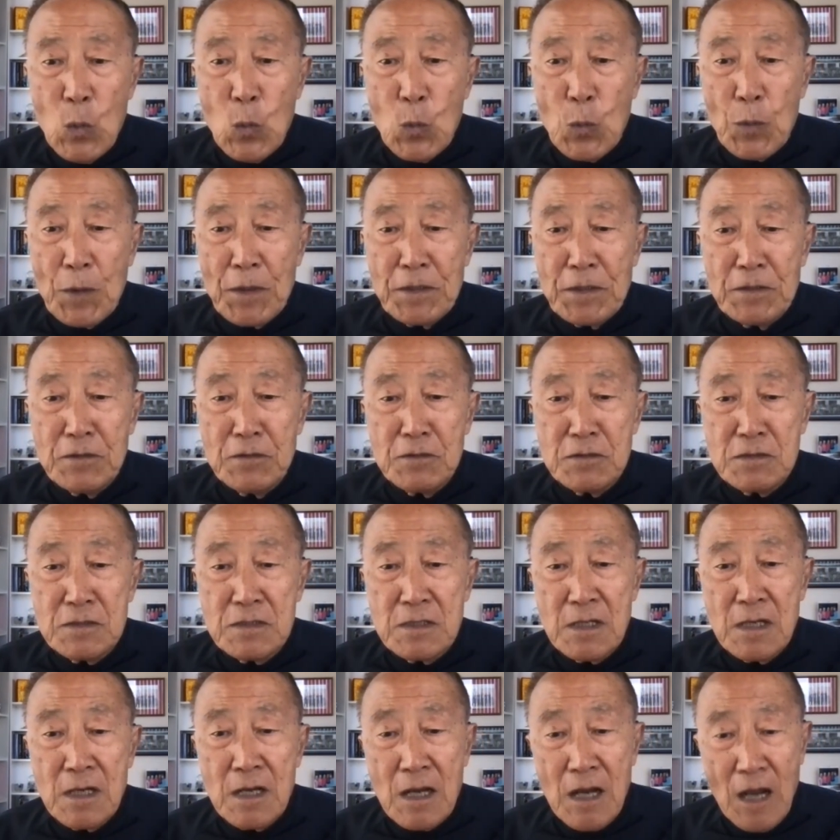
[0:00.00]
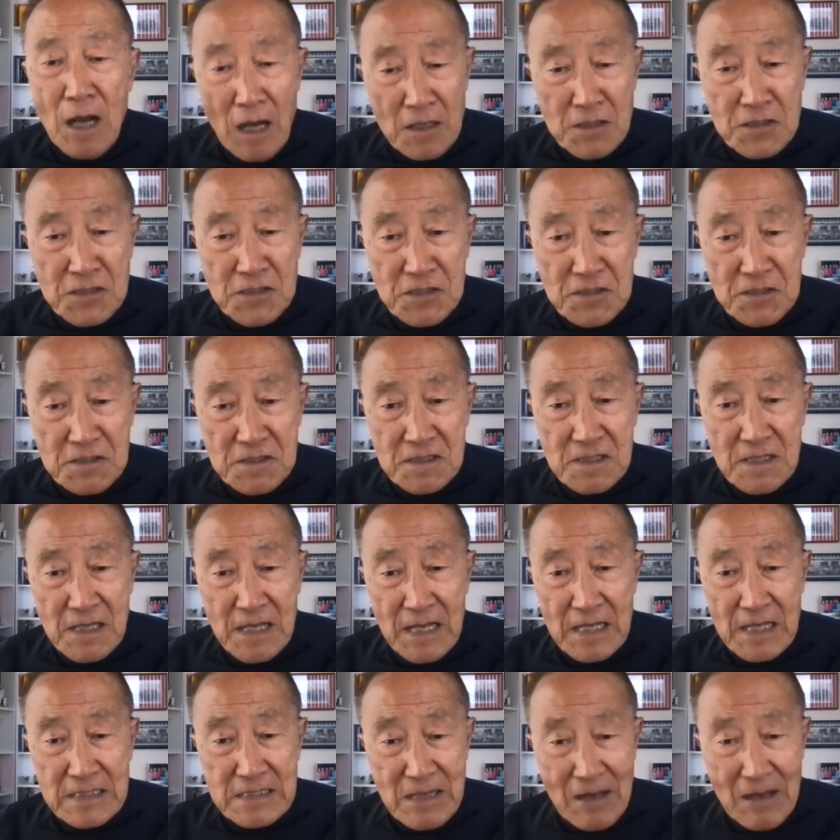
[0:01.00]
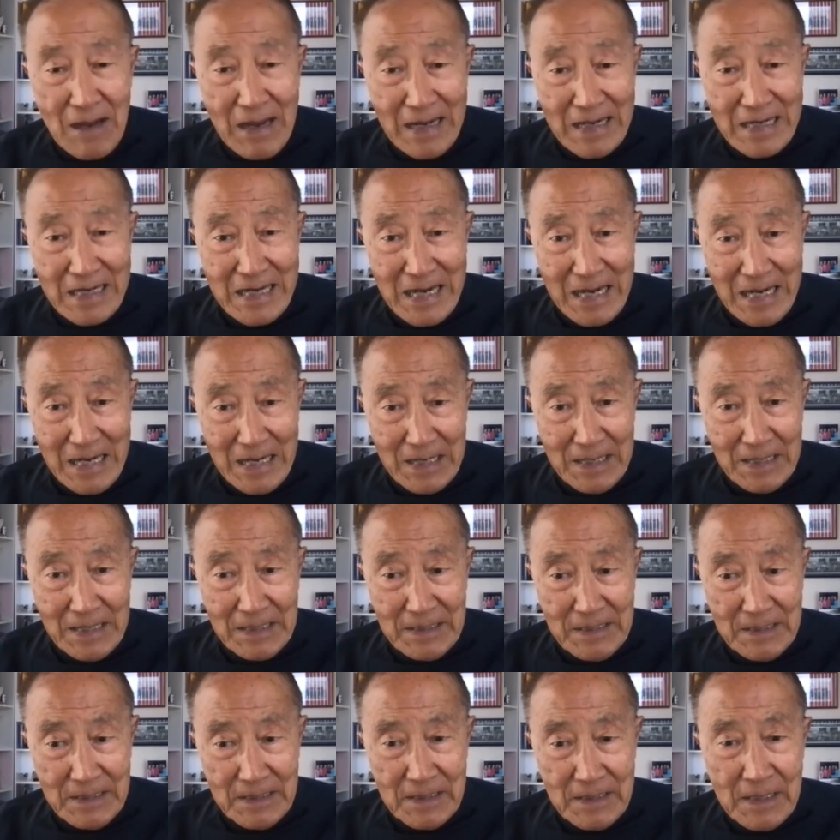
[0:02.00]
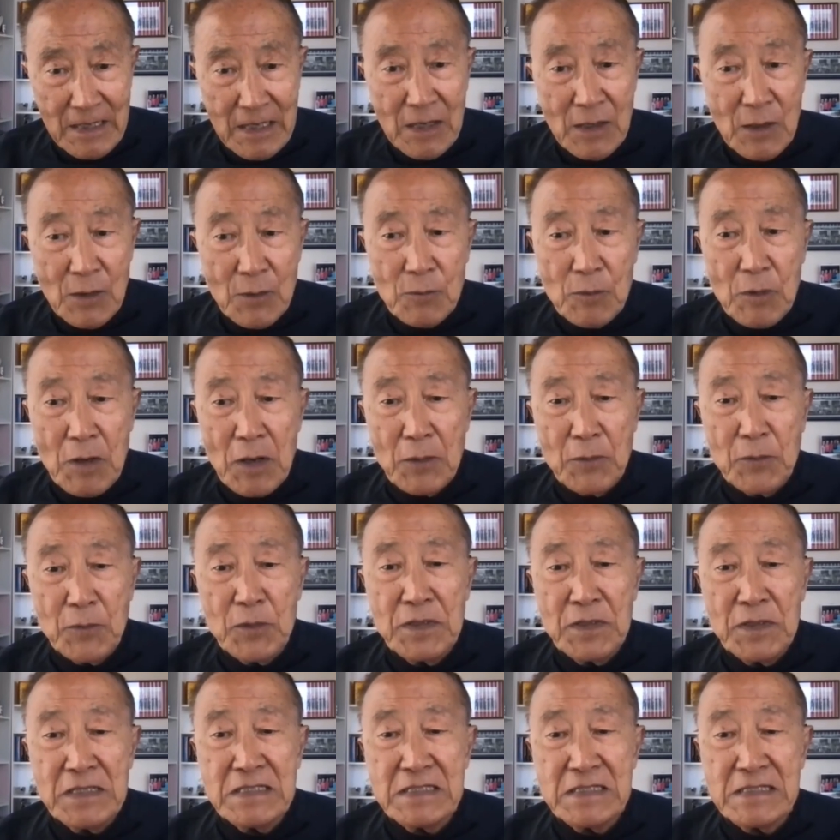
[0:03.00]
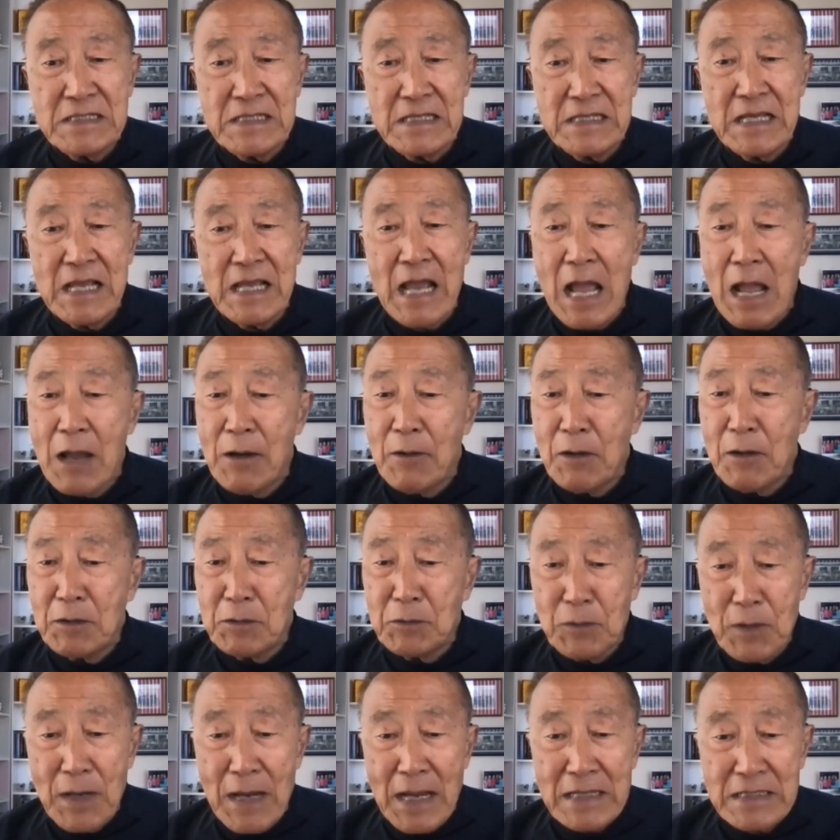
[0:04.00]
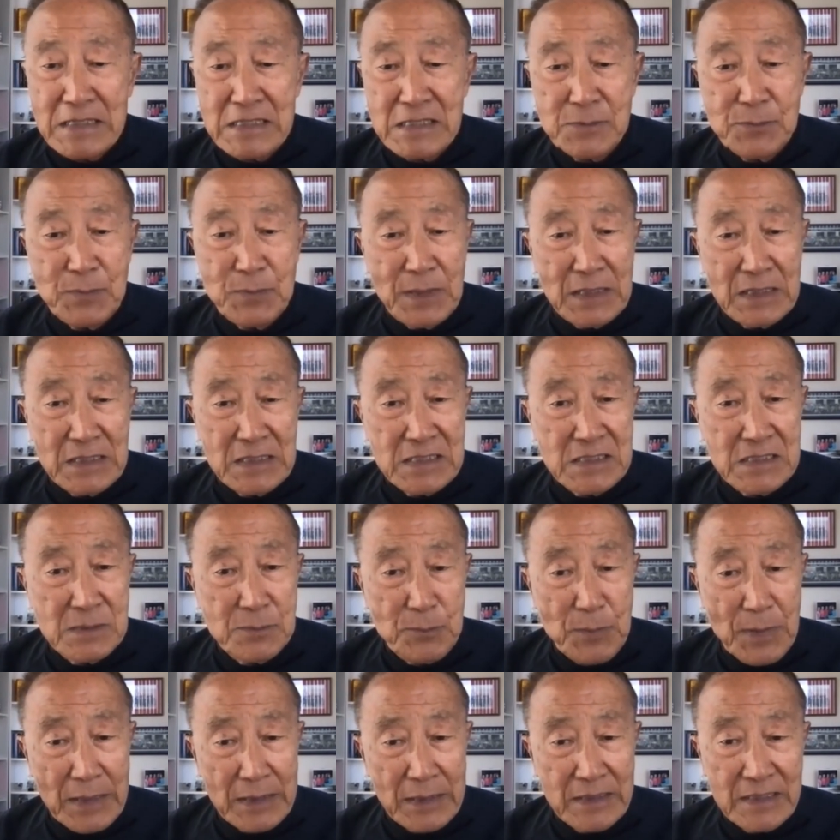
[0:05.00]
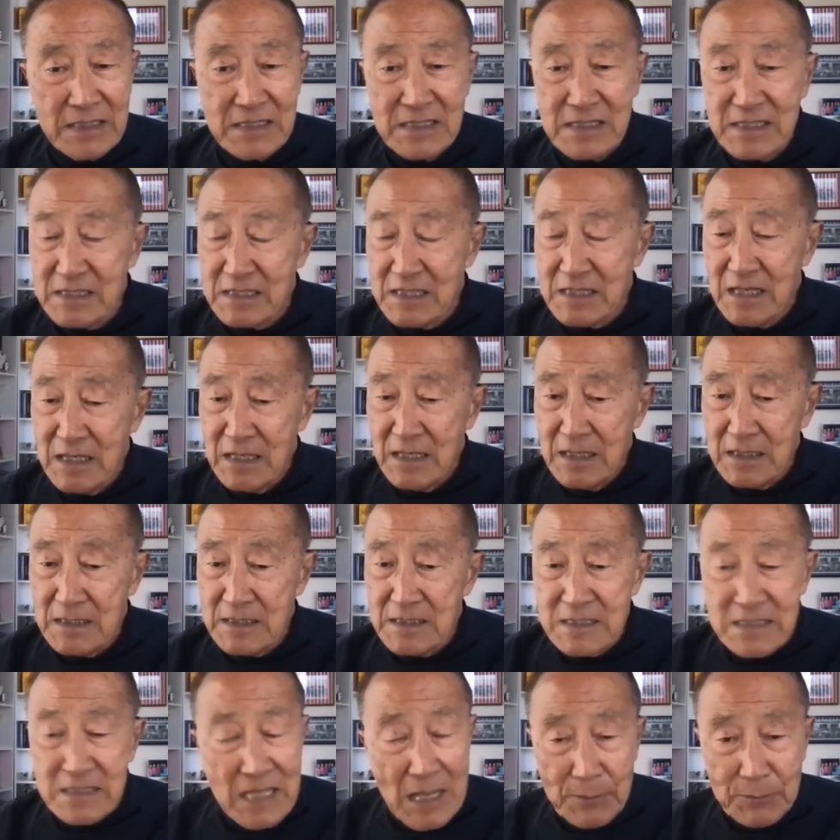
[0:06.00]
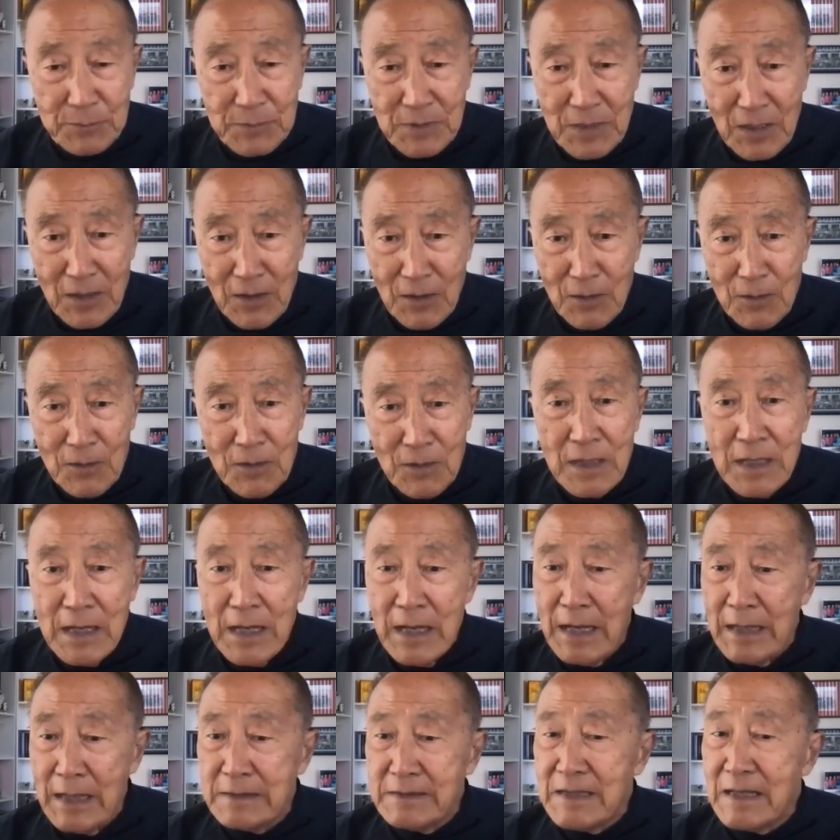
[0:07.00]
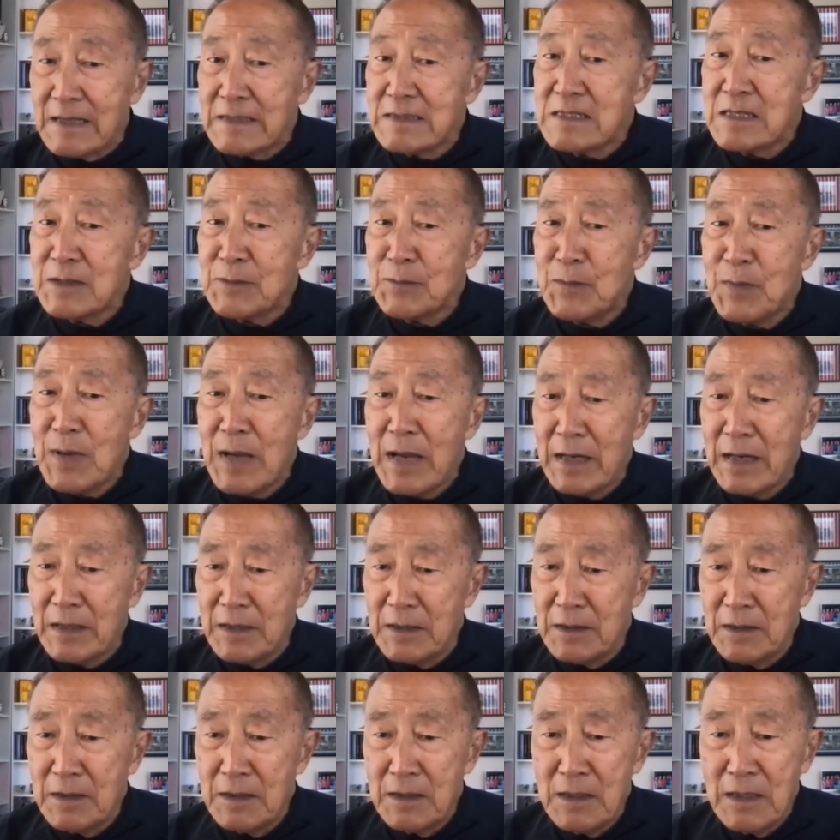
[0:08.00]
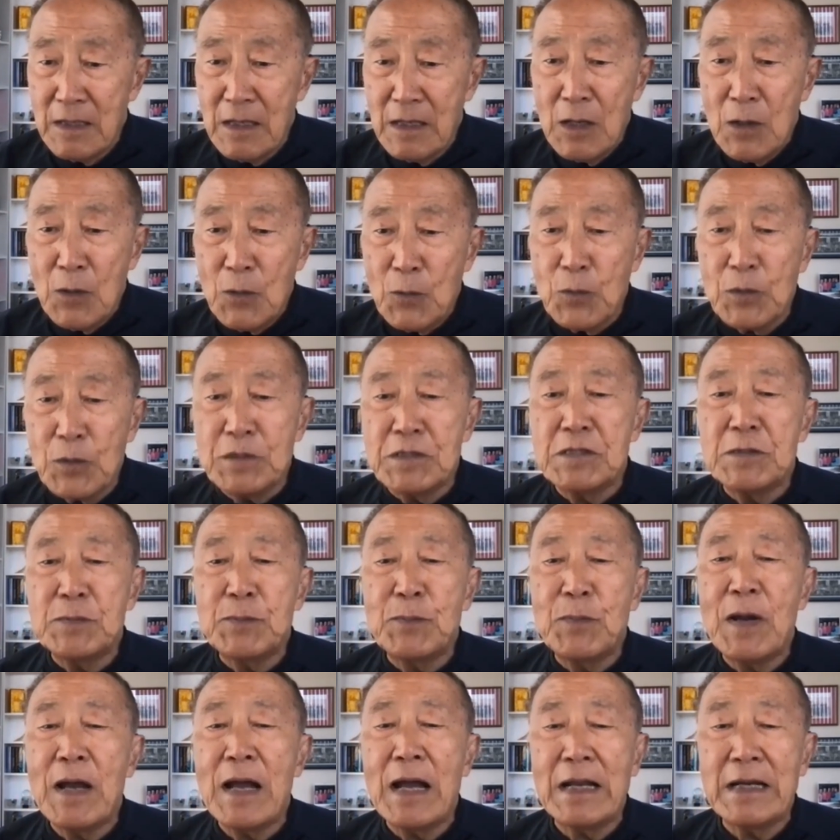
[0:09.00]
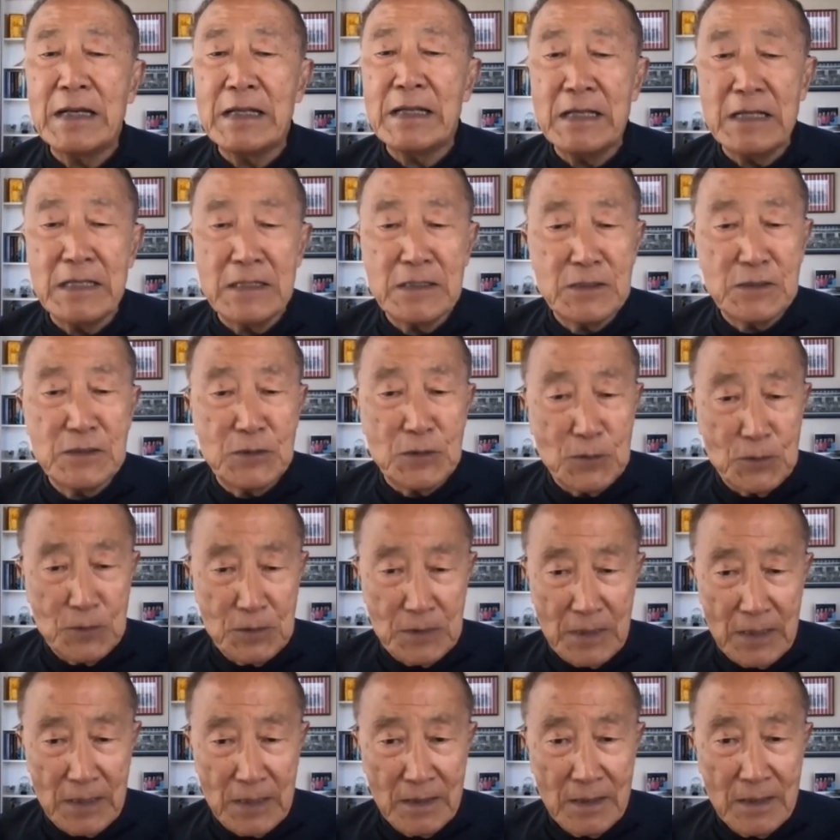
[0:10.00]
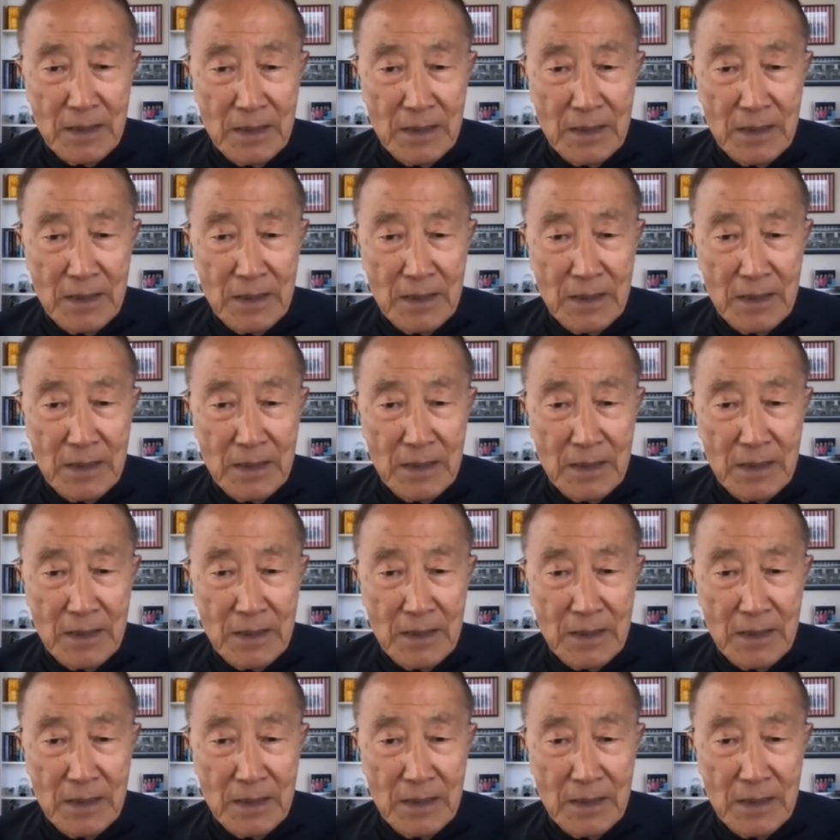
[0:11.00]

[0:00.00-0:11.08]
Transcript: We use conscience as our guide. When we see our rights being stepped on, it doesn't matter which party is doing it.